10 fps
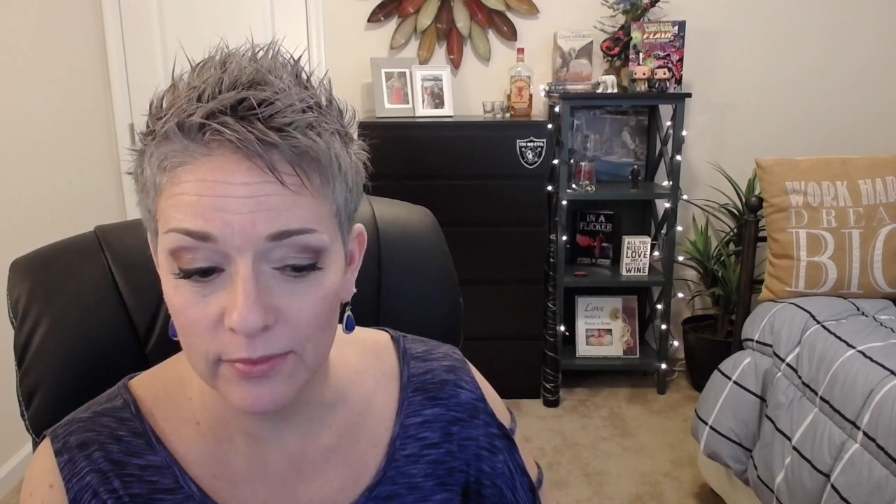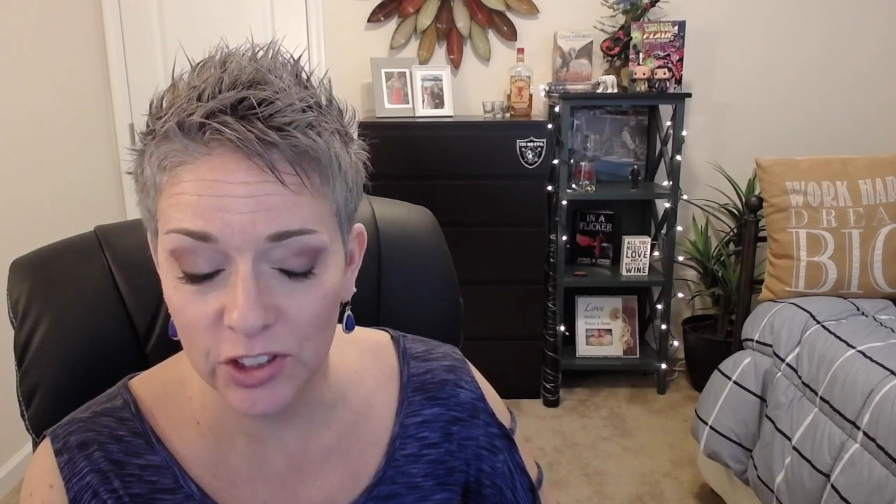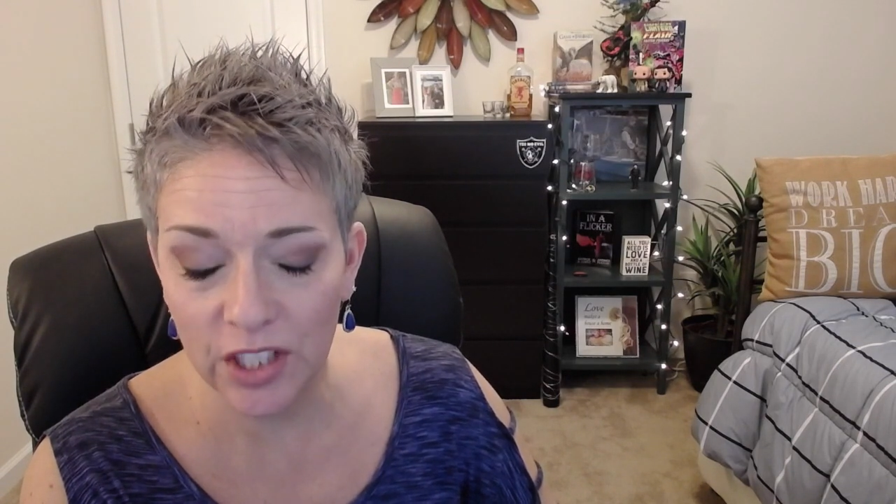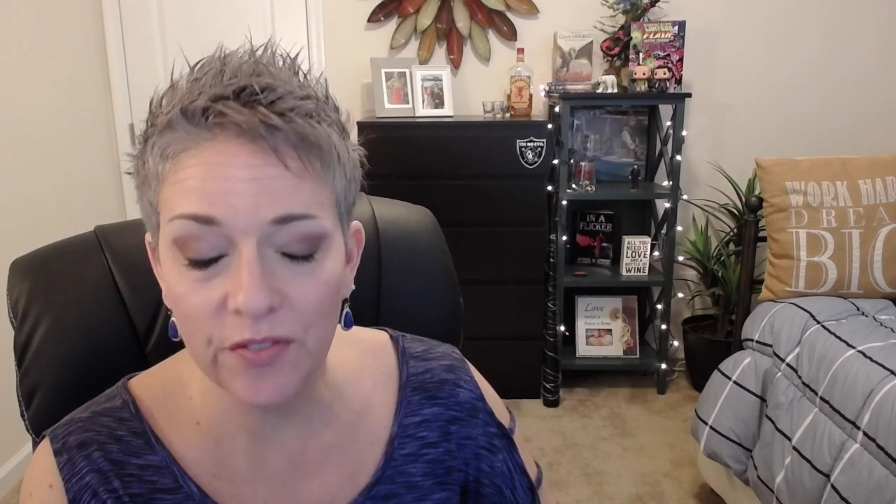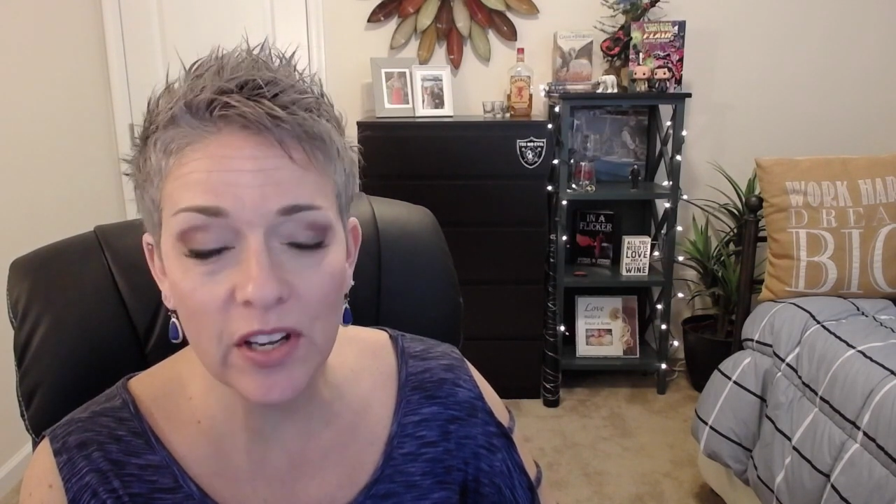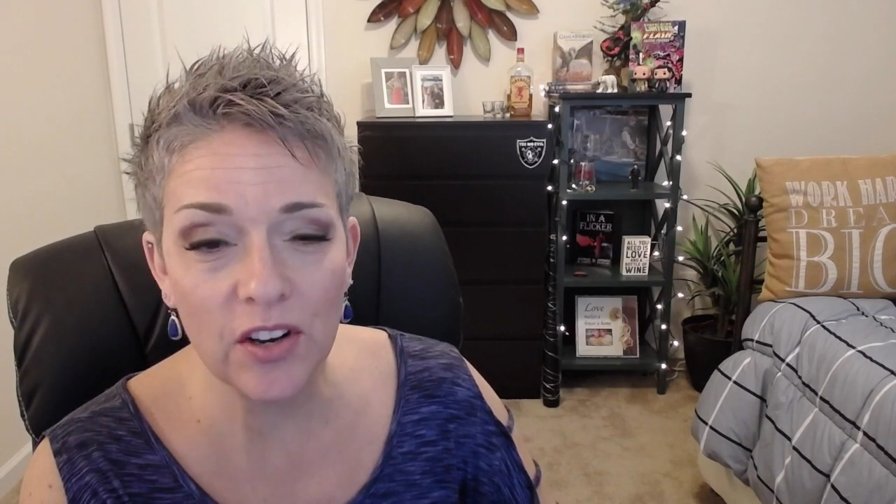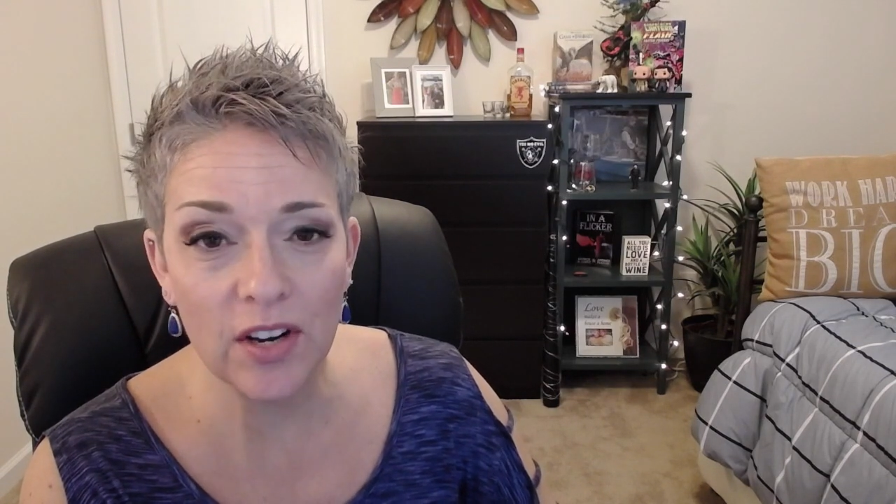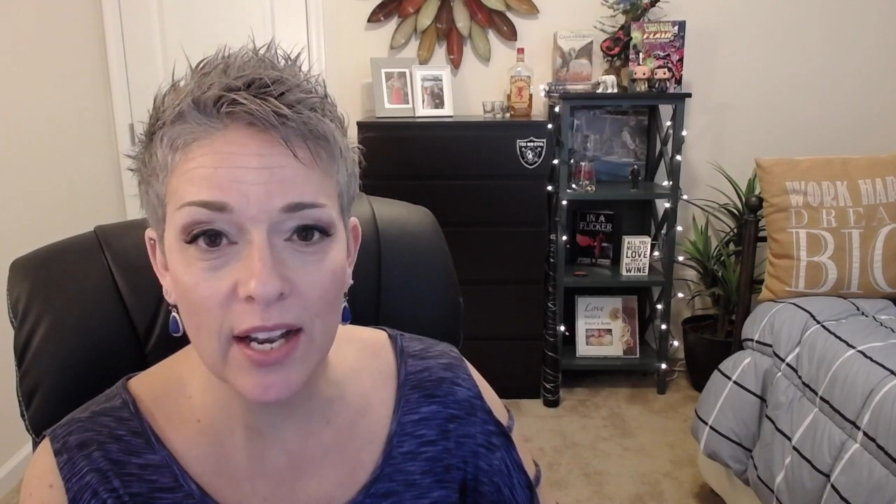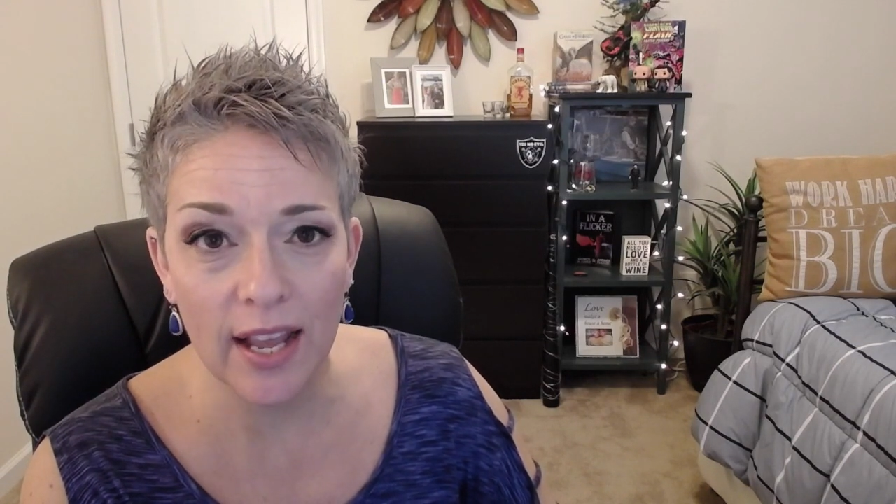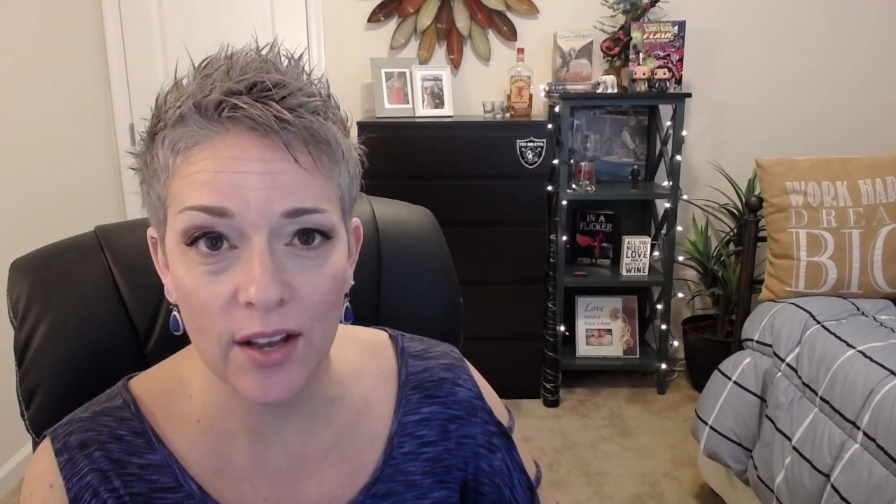she figured
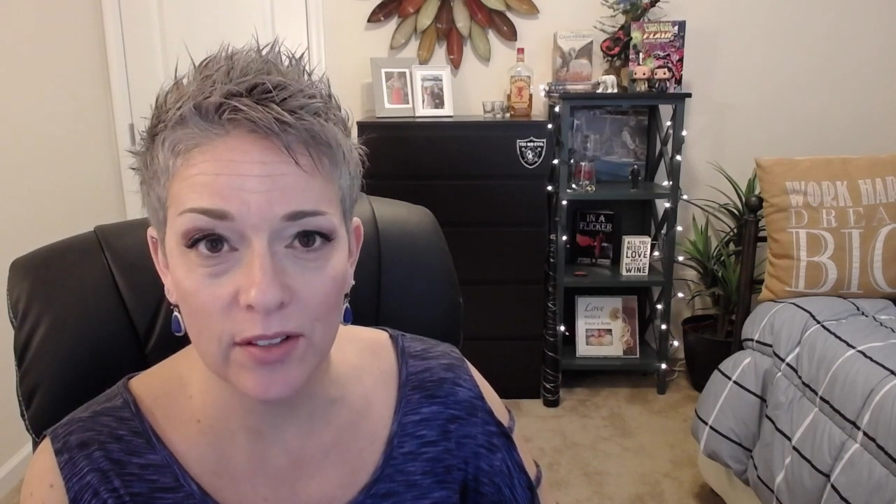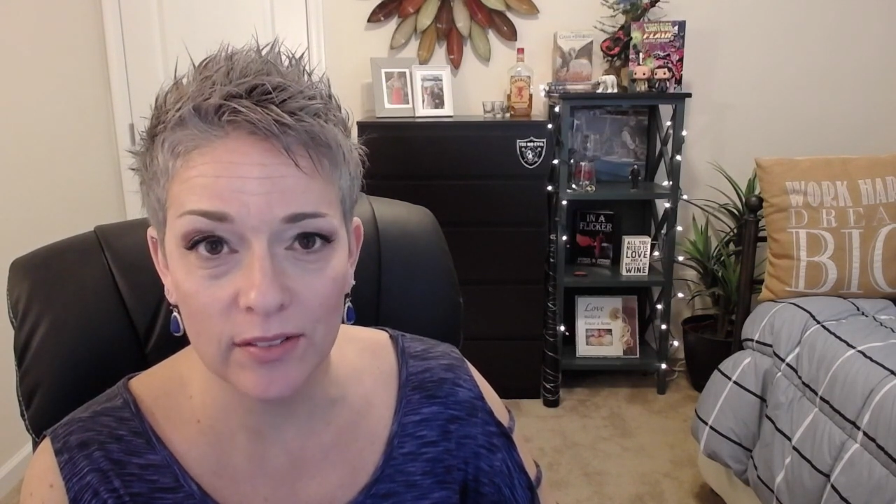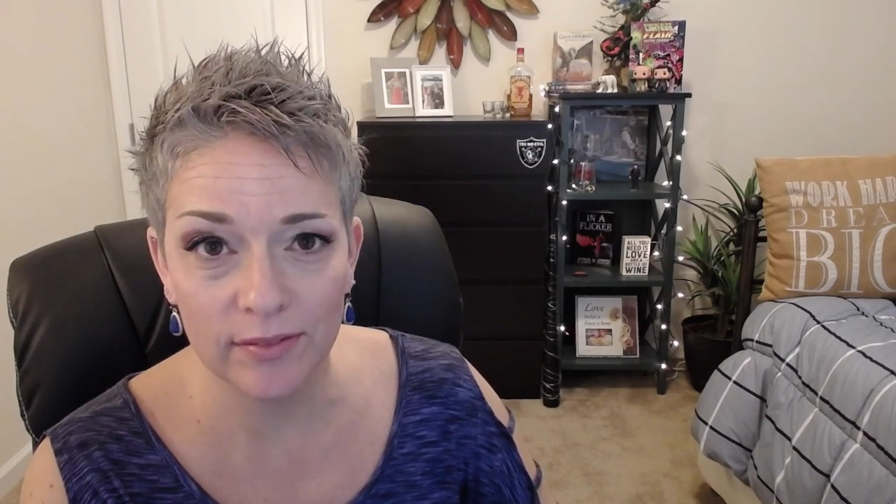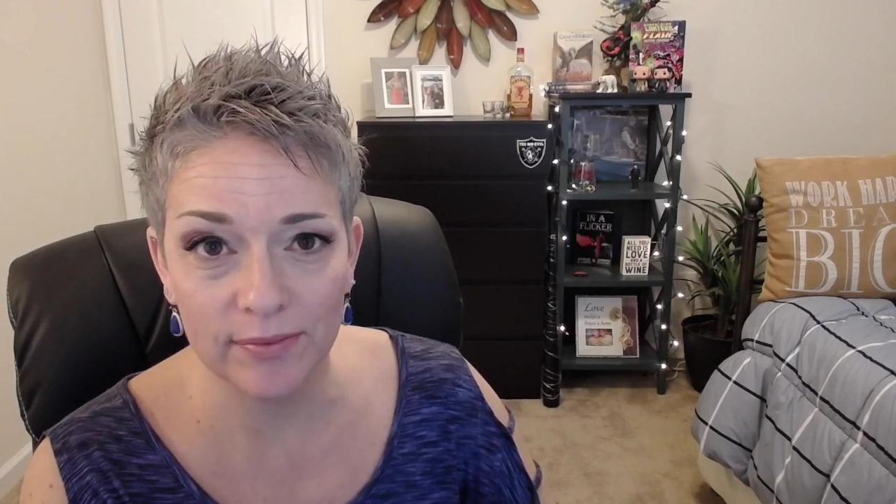it out